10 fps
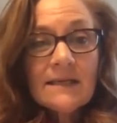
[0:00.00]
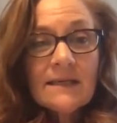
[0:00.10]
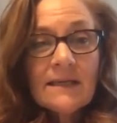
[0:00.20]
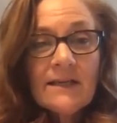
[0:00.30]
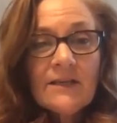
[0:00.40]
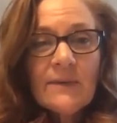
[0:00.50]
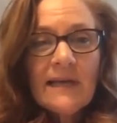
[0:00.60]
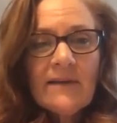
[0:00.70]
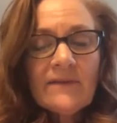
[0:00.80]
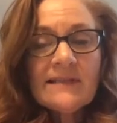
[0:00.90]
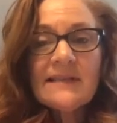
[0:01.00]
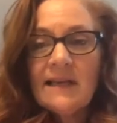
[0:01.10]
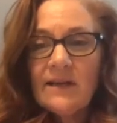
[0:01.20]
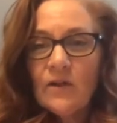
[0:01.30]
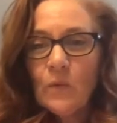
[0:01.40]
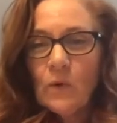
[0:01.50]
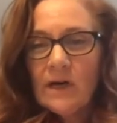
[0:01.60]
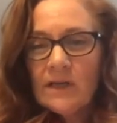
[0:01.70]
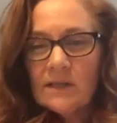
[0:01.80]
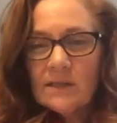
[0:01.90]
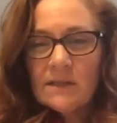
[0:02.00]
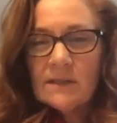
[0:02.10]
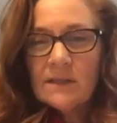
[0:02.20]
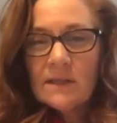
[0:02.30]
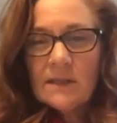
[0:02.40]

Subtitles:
Okay, do we have a set in the 1s?